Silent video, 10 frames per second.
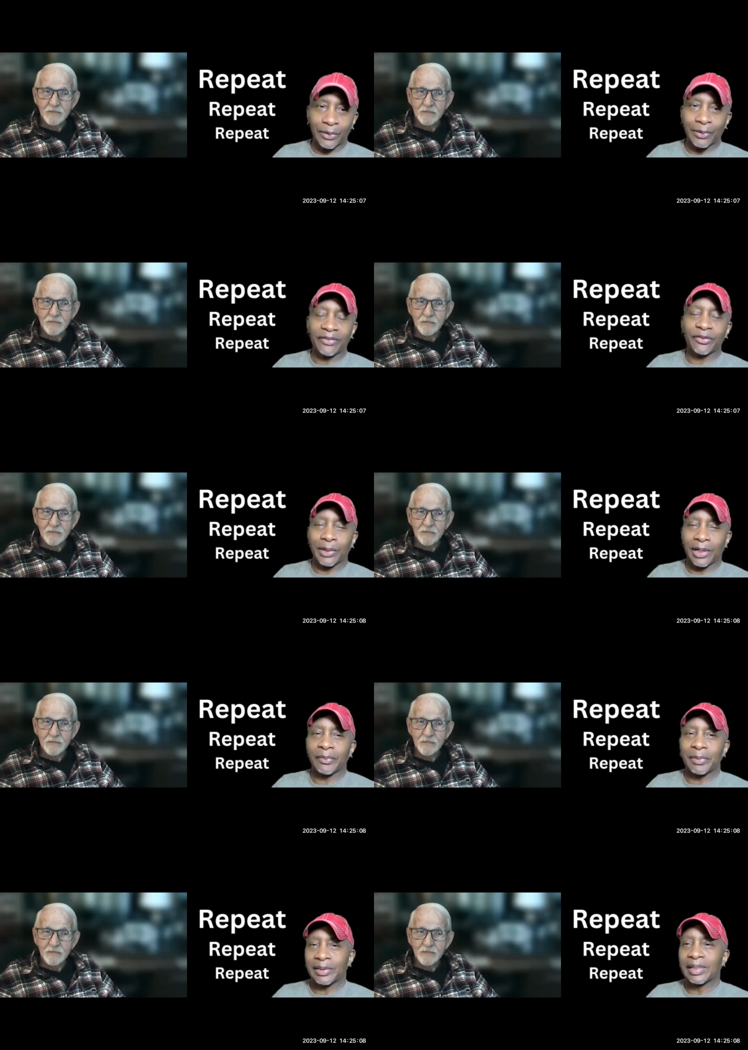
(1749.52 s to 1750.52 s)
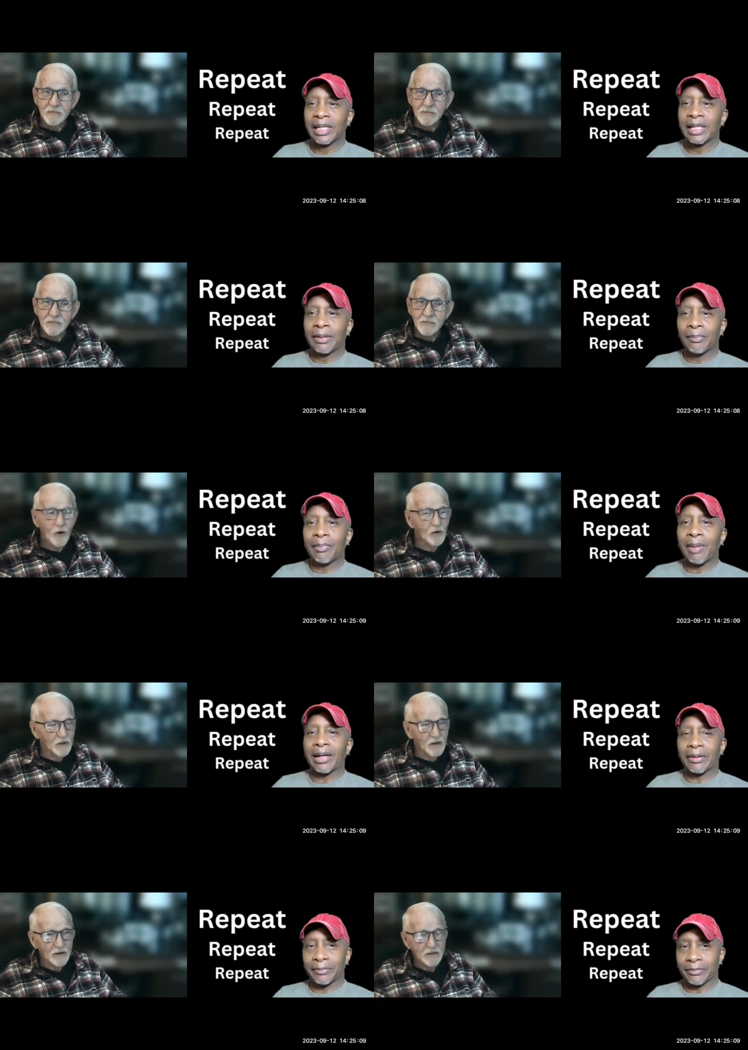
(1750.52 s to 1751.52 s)
Speaker 1: less, whatever, but oh,
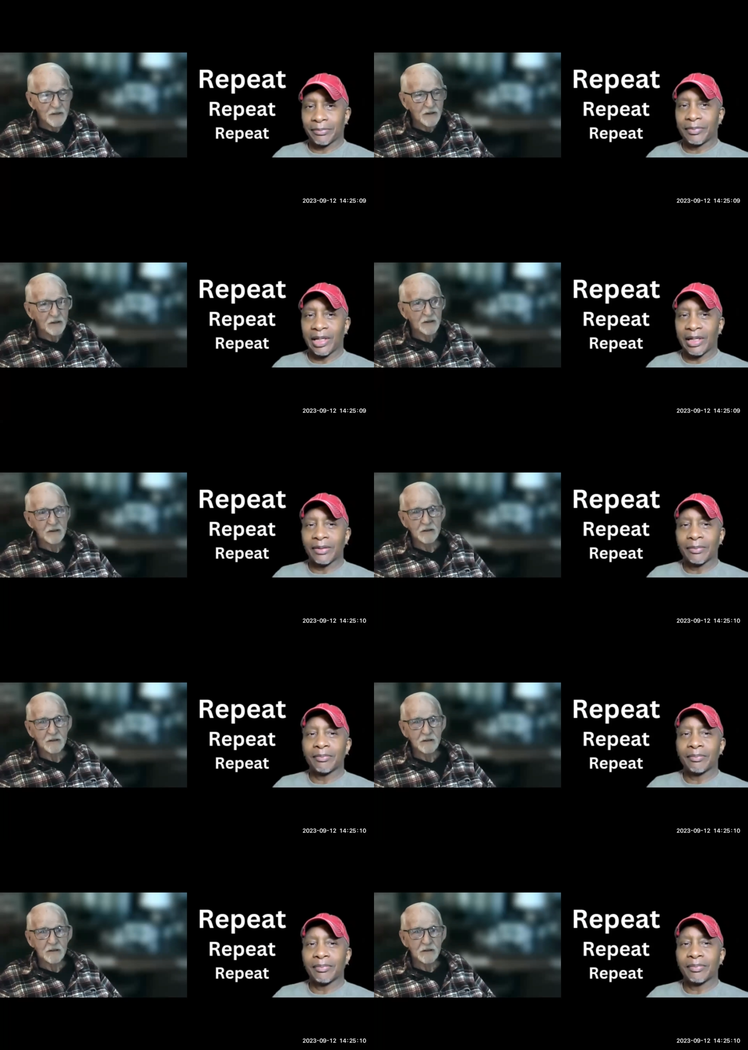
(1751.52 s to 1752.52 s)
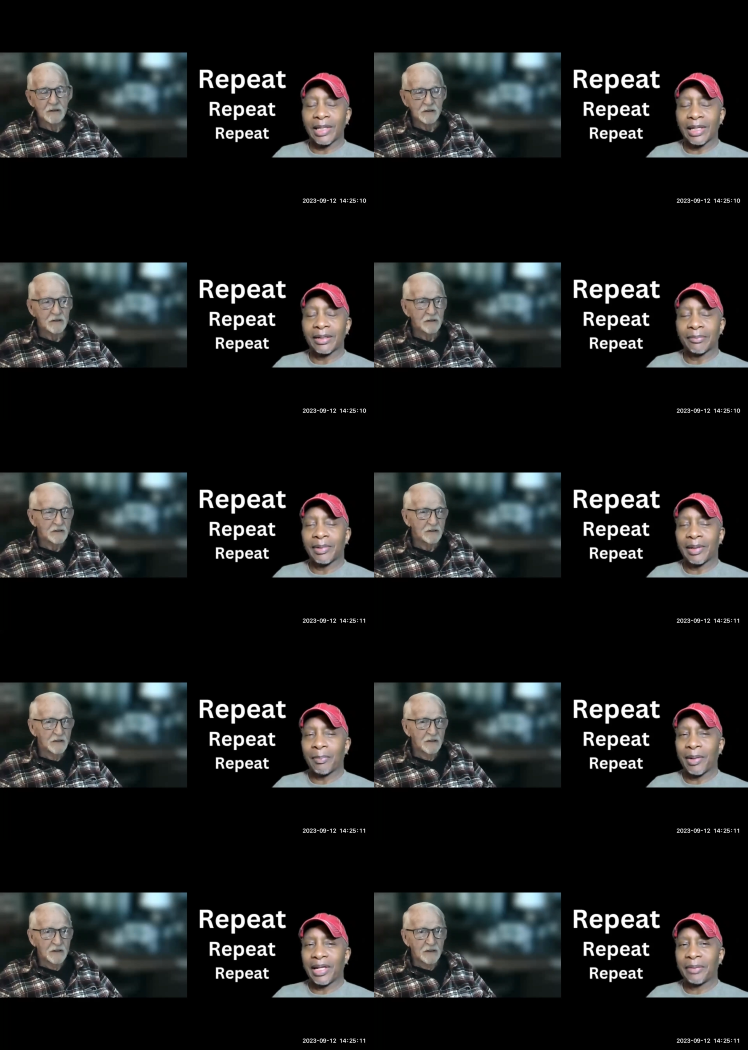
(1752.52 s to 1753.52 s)
by oh, yeah. yeah, yeah, but but
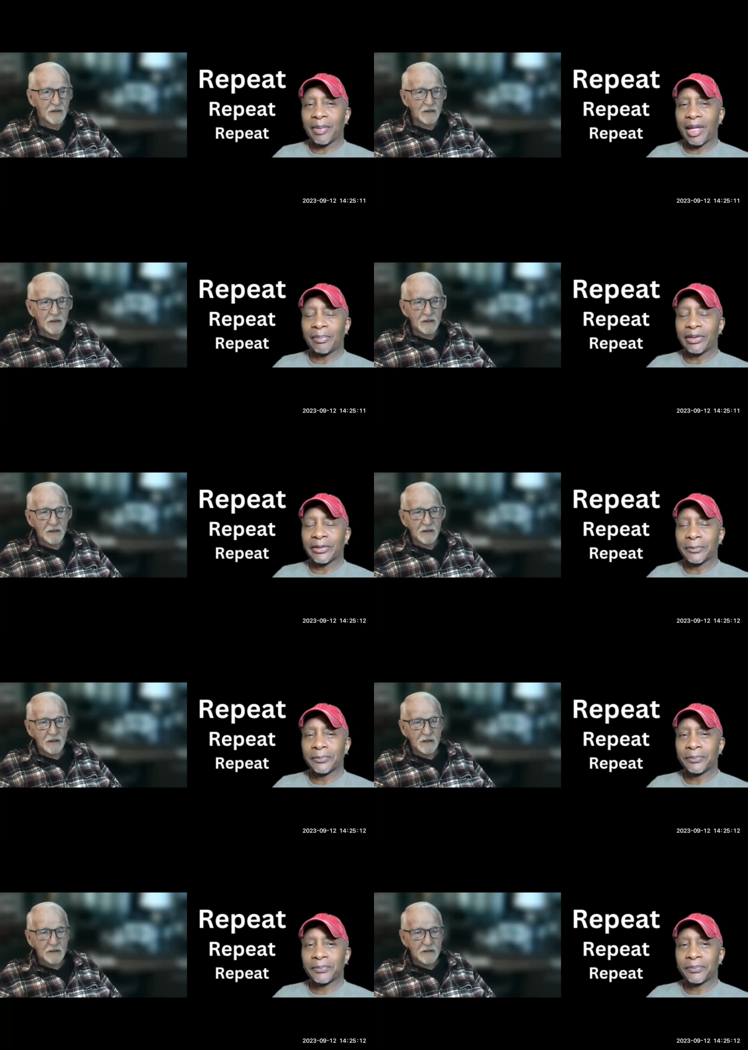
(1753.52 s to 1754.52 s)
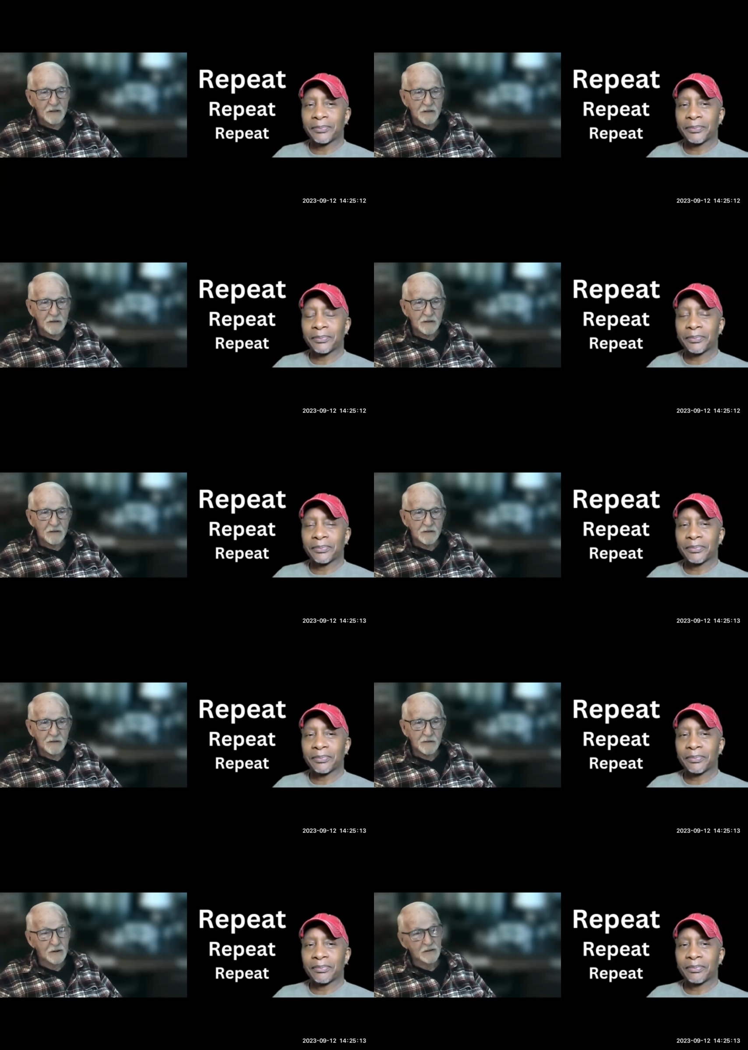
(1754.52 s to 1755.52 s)
eight, eight billion.
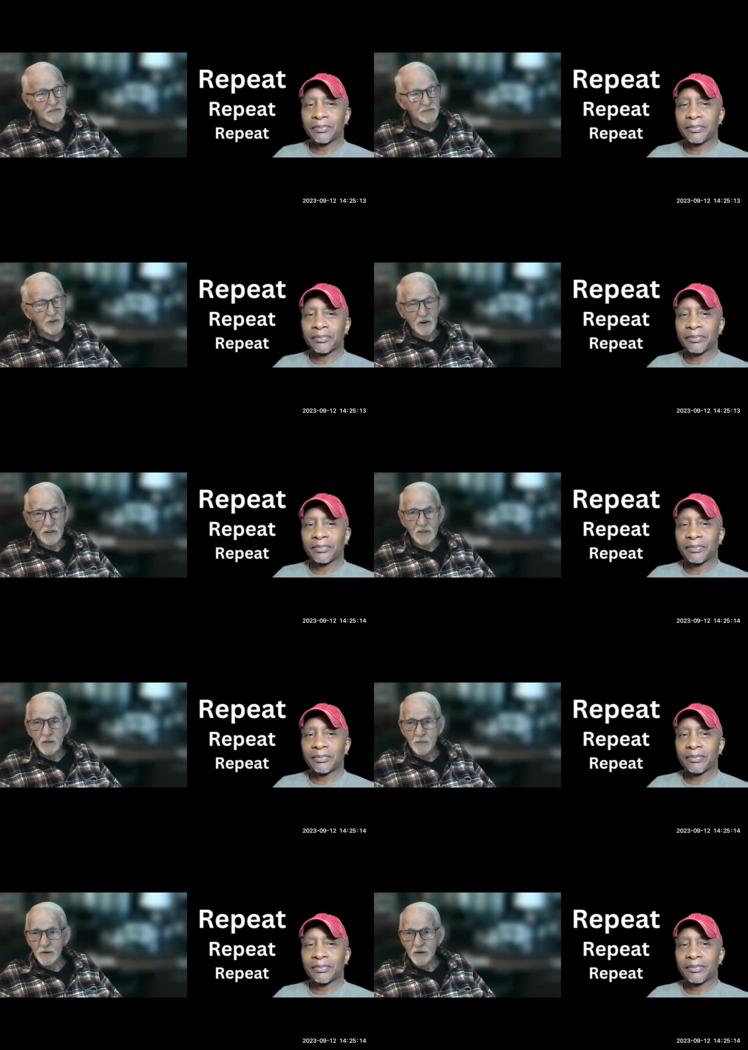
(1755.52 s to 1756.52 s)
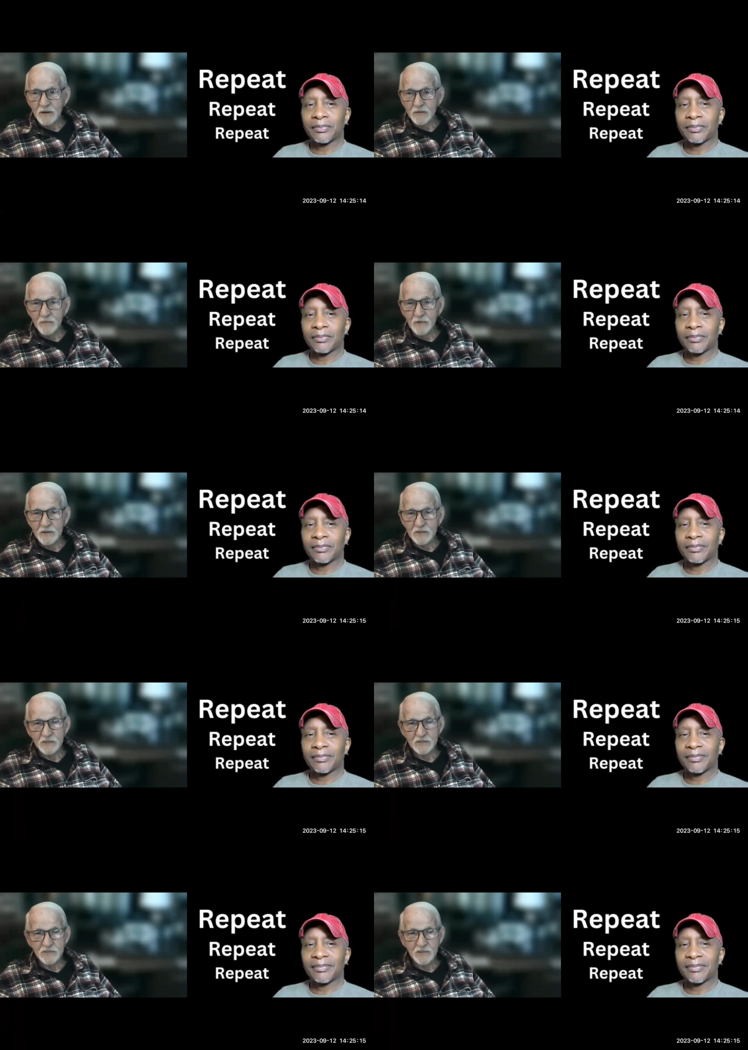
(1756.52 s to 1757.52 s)
Speaker 2: Well, it's hard to keep it because
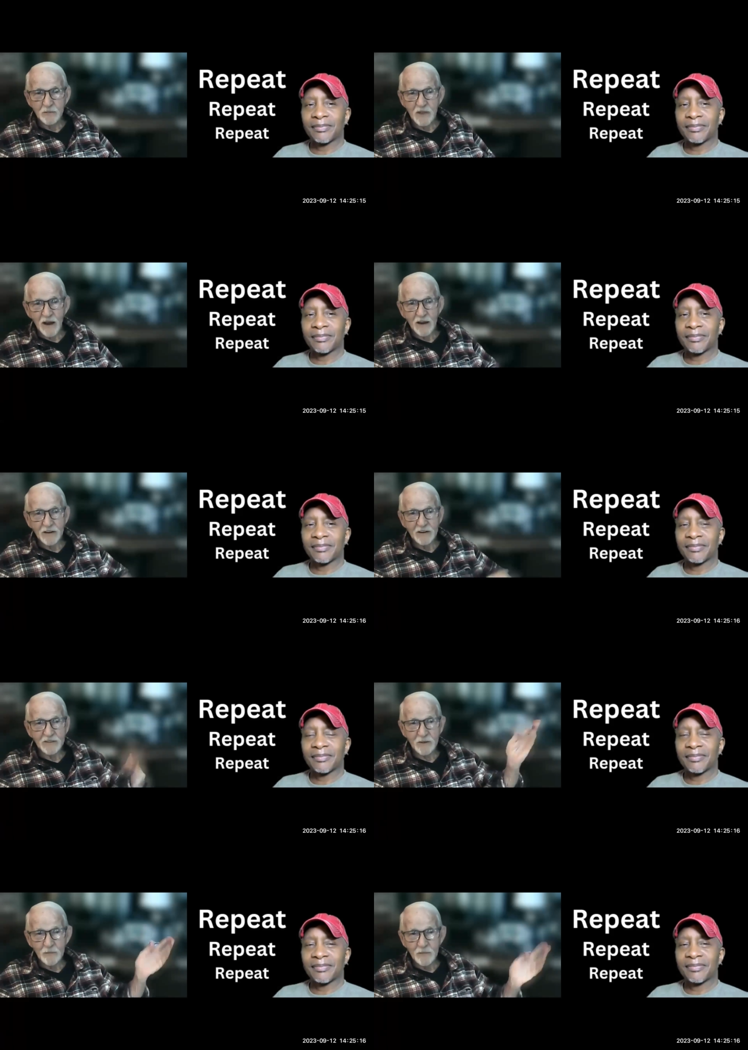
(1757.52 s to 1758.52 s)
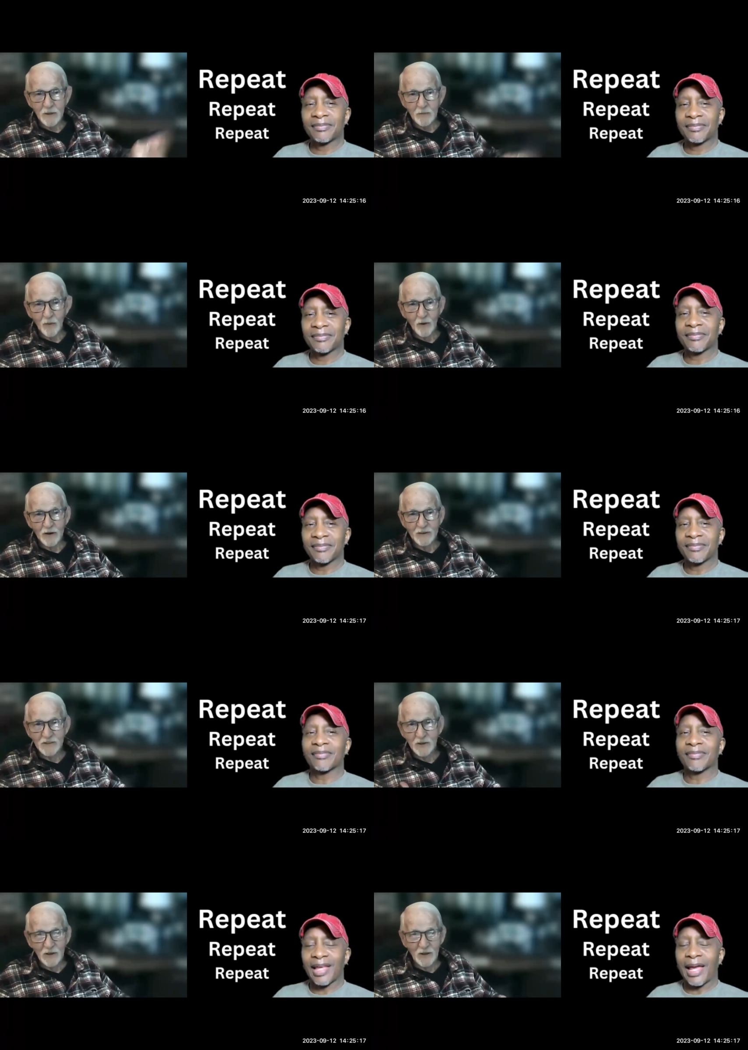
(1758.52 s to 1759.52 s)
there's some dying, some being born.
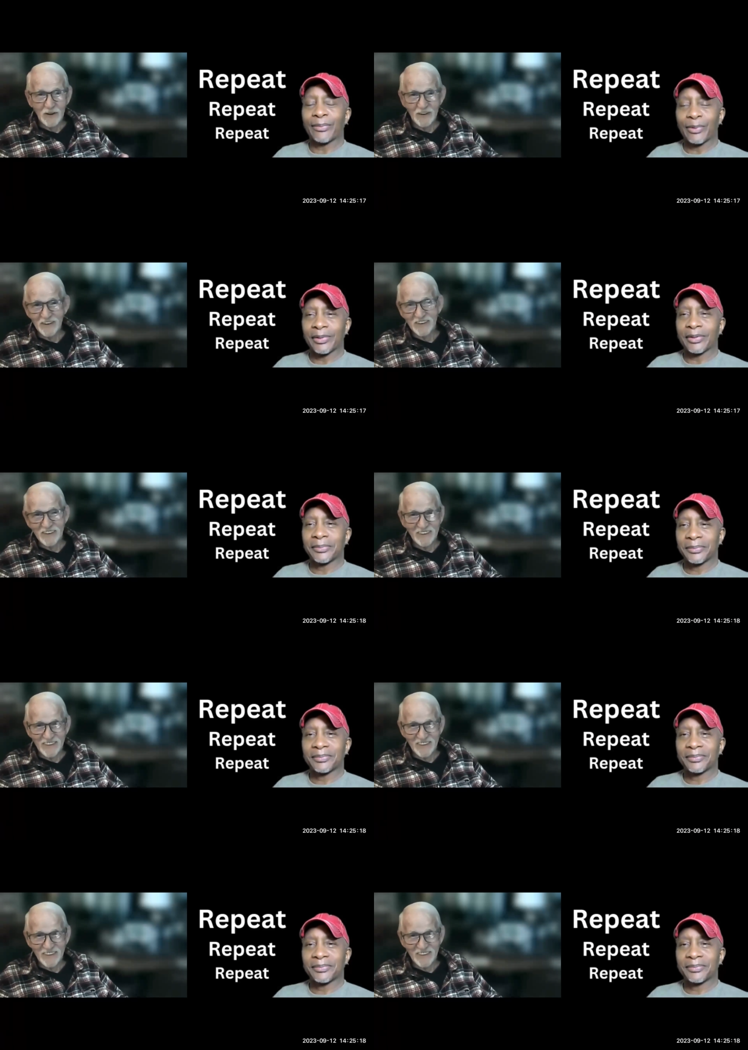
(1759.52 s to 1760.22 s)
So absolutely,